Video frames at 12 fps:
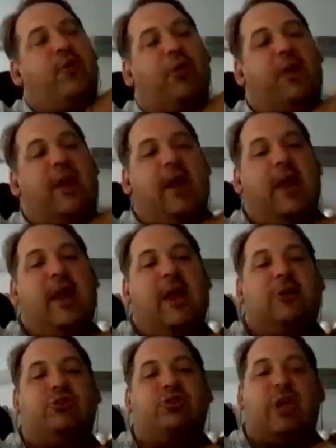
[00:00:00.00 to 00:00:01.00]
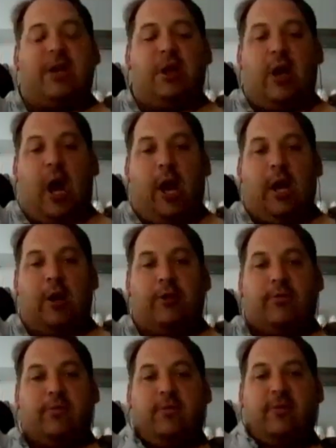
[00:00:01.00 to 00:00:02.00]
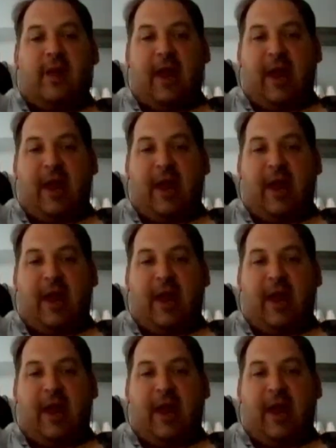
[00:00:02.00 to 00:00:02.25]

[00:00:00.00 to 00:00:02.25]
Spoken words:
got the Channel Islands